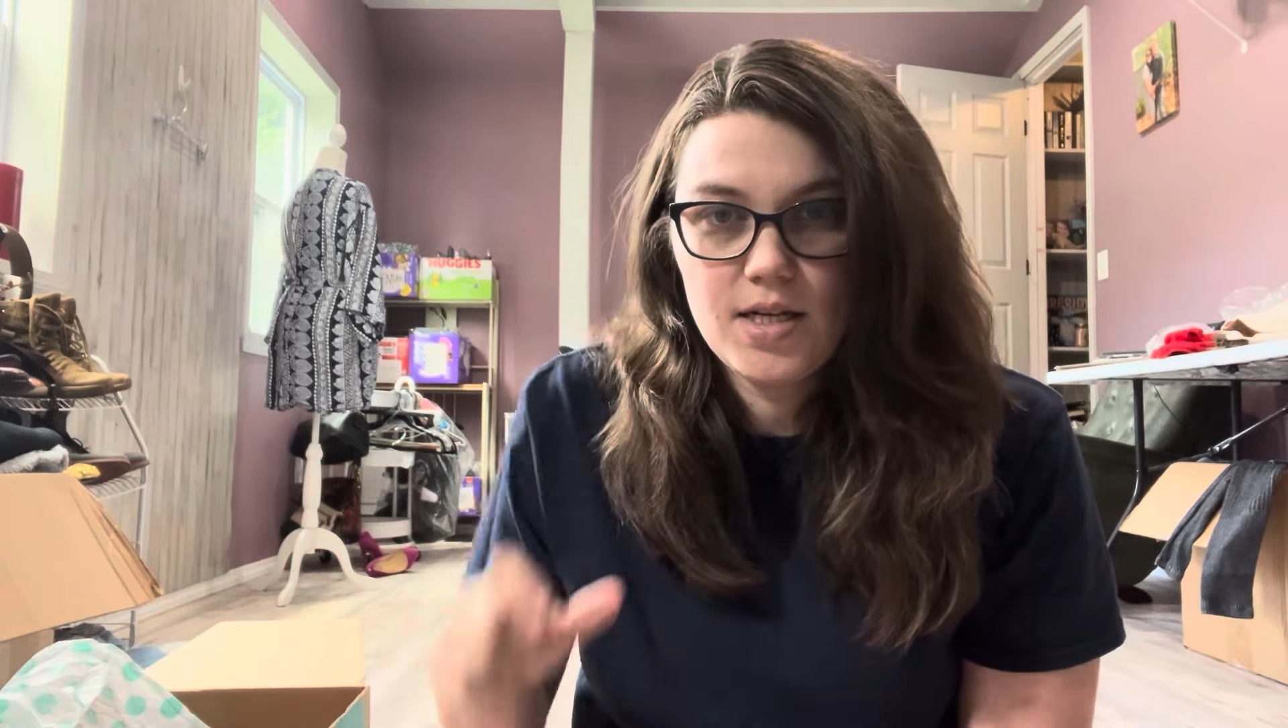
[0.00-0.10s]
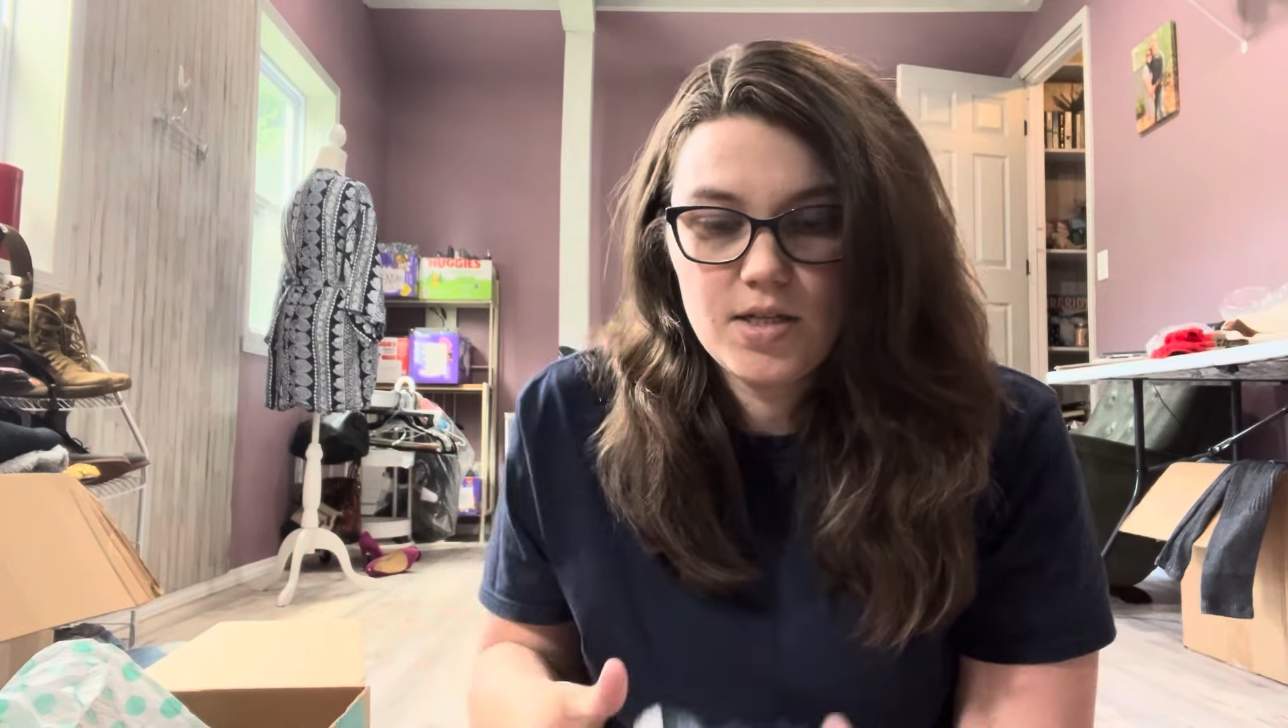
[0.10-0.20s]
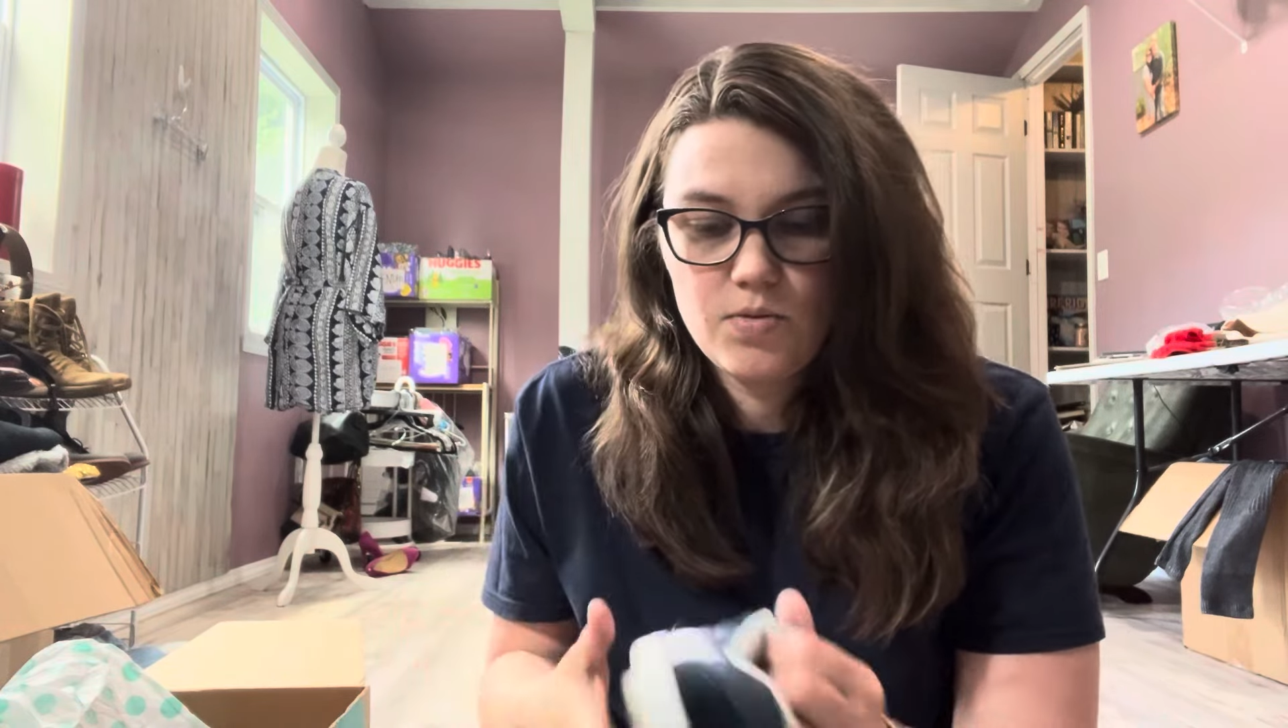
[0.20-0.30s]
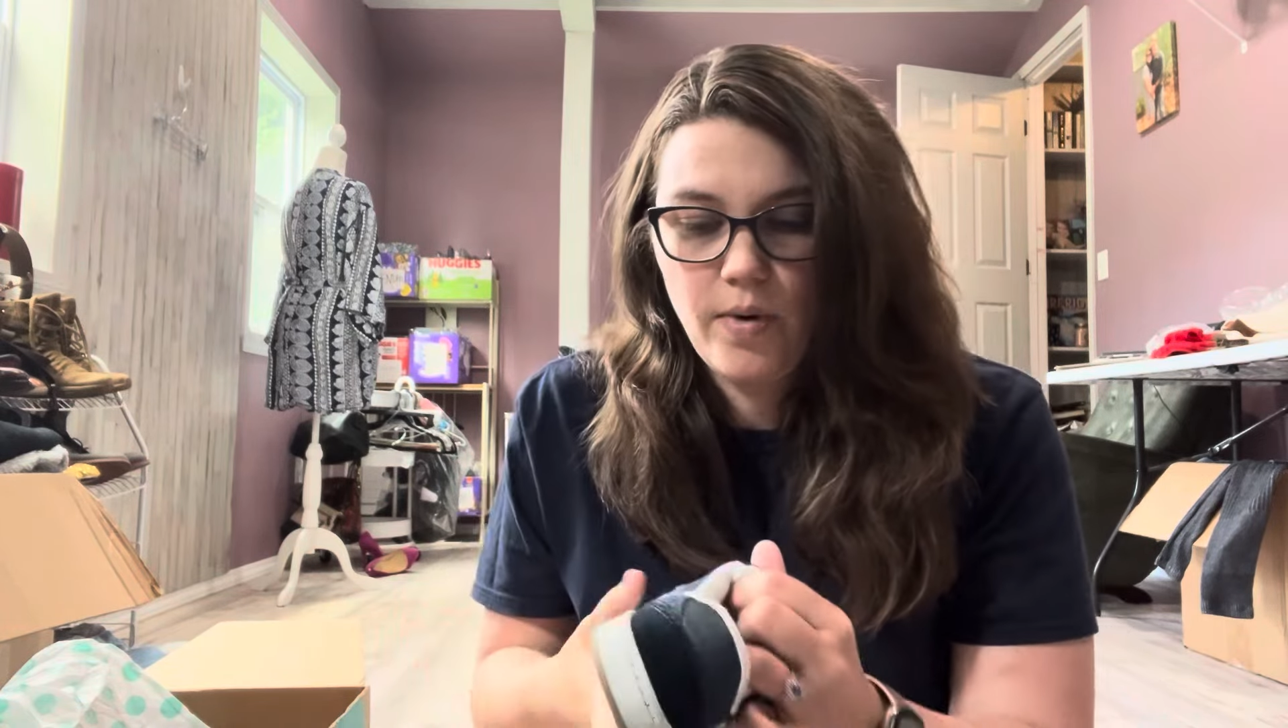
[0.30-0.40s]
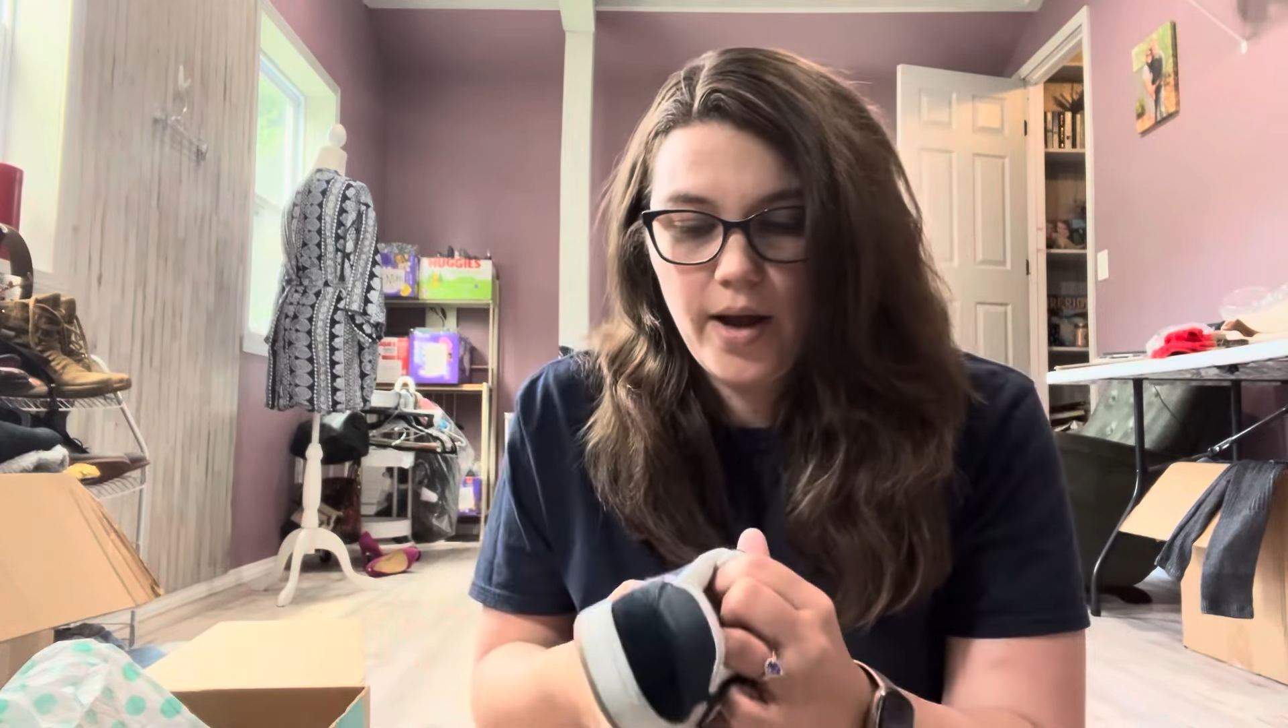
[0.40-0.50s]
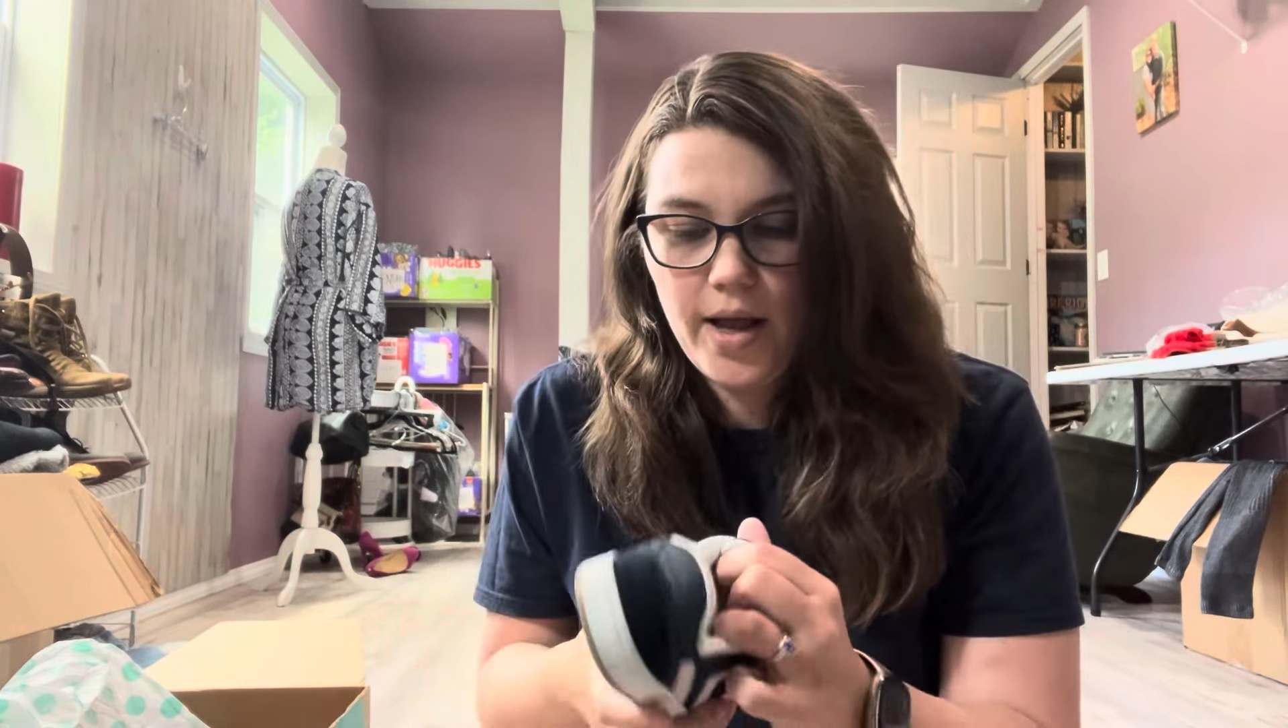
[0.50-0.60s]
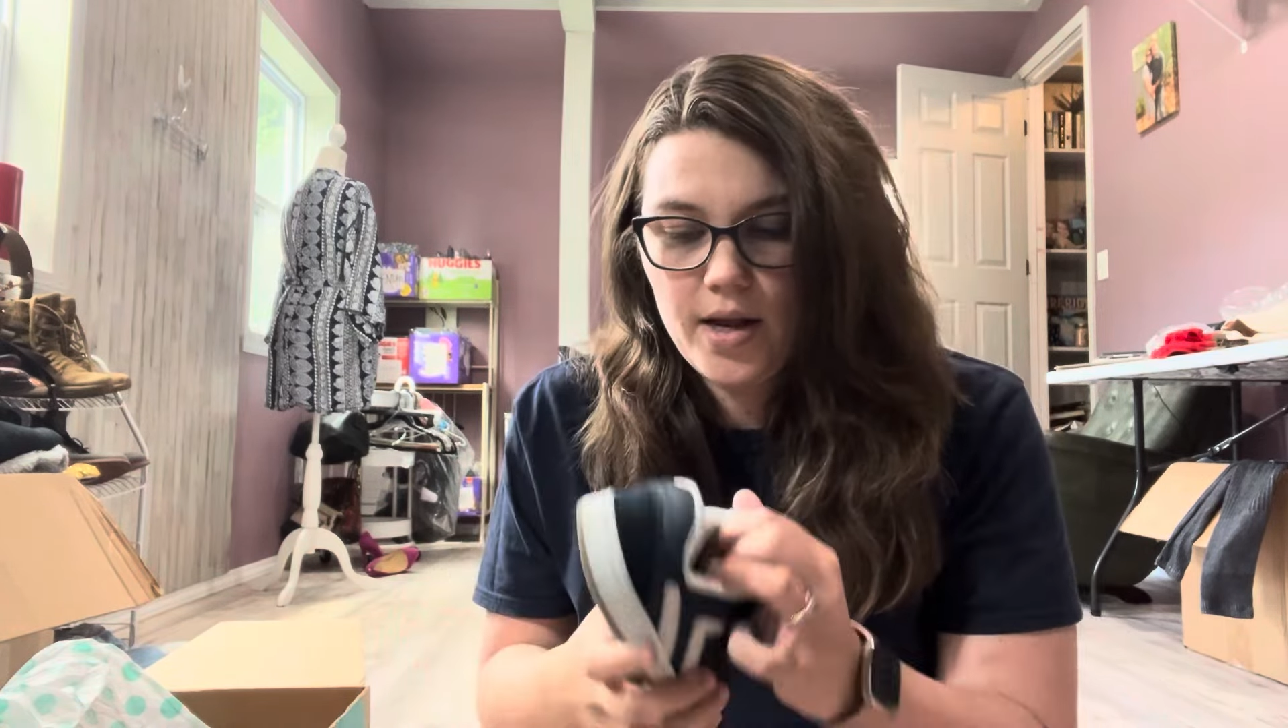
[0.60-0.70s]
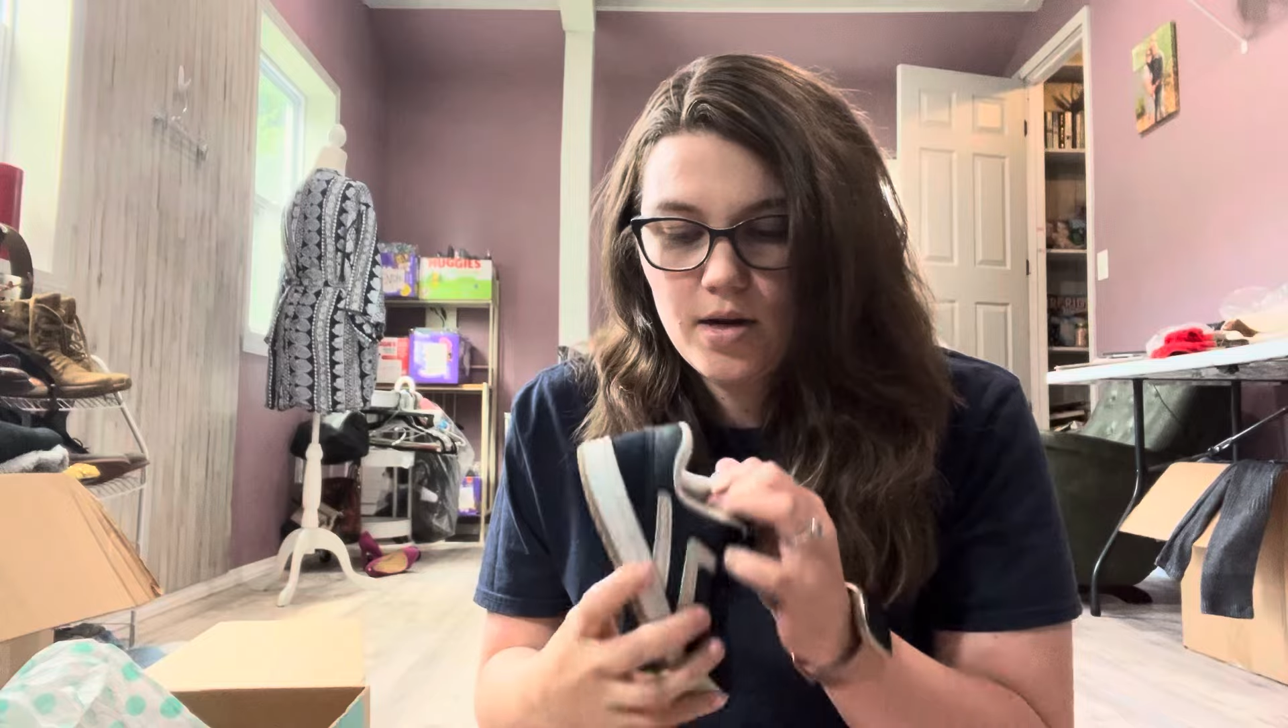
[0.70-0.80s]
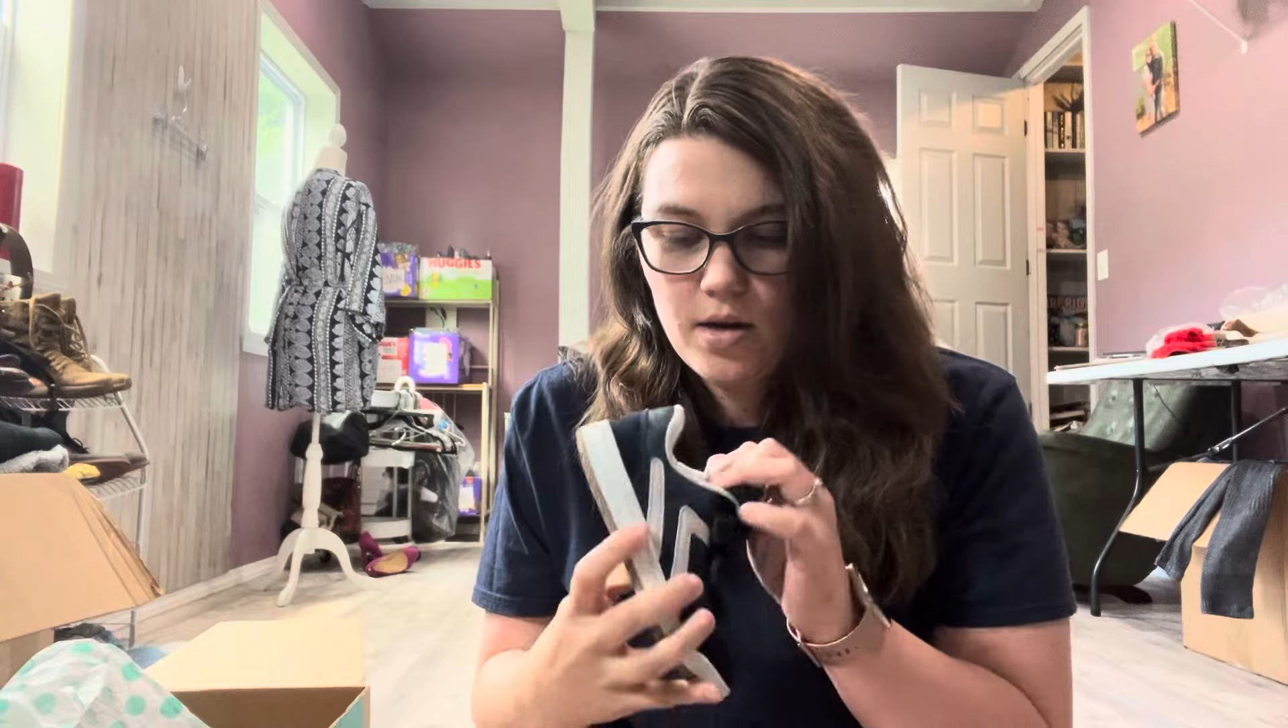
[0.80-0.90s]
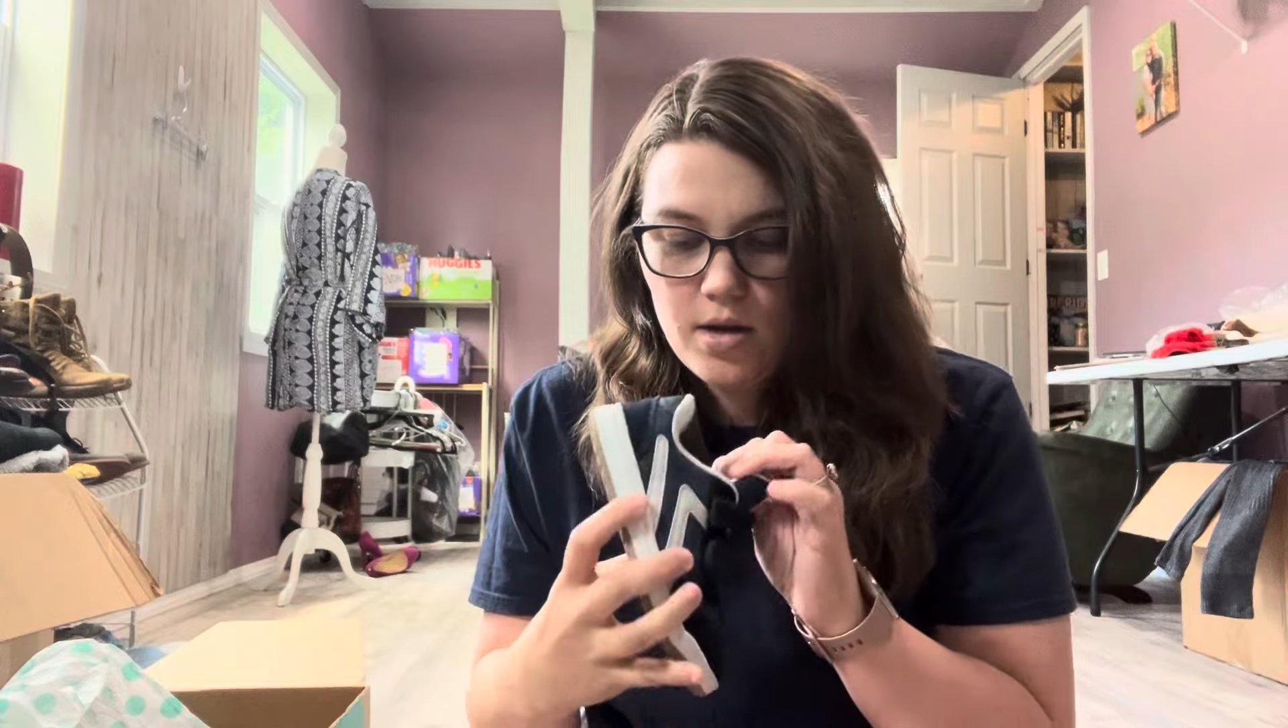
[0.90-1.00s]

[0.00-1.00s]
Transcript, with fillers: is wide.